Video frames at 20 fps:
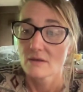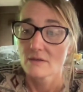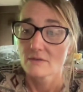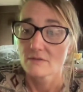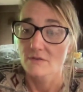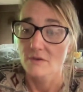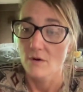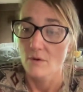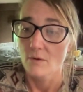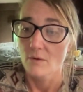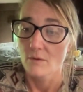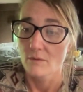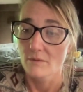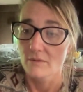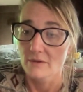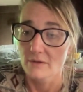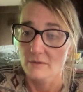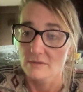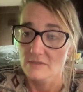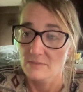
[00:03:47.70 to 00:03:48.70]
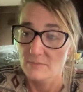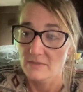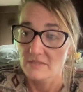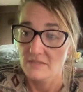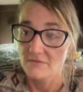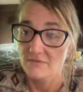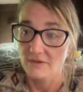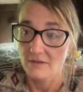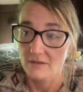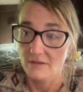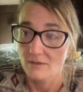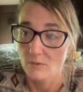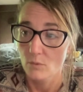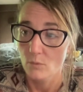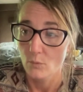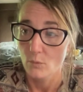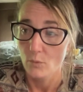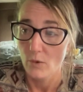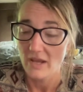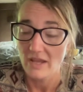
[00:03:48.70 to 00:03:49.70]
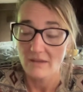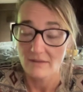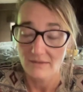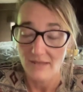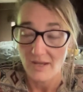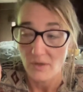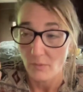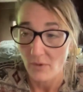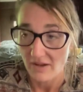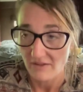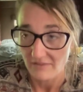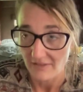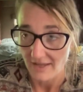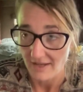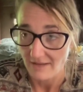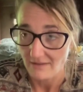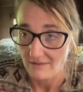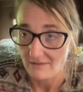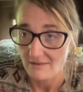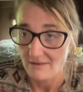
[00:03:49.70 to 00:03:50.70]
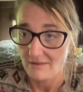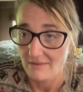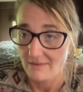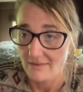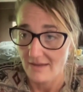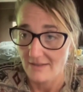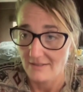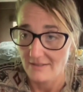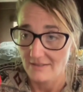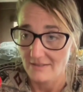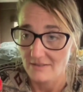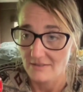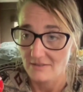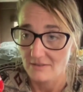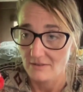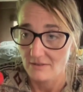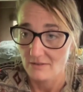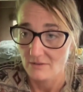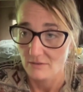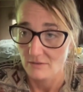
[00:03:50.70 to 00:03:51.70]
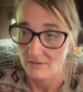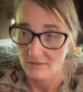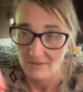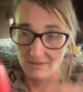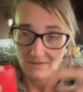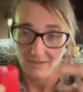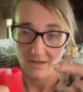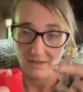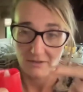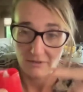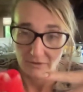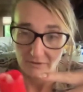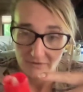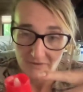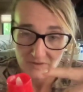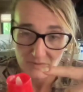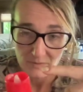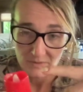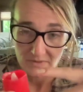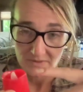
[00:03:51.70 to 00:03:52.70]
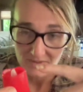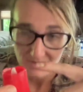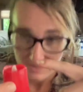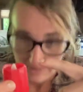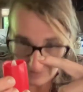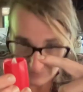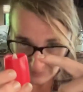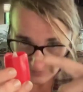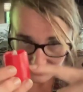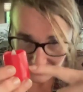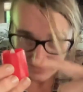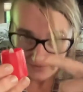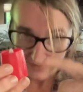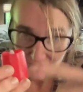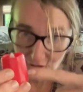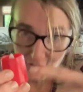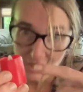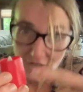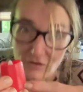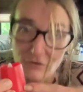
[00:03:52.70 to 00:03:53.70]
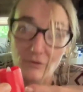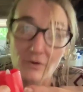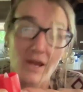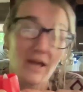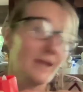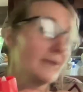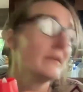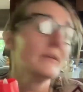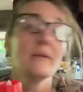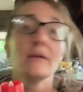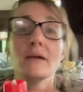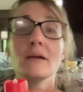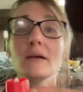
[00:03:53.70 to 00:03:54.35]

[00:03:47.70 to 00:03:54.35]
So the specific light wavelength that is this color, this specific shade of red,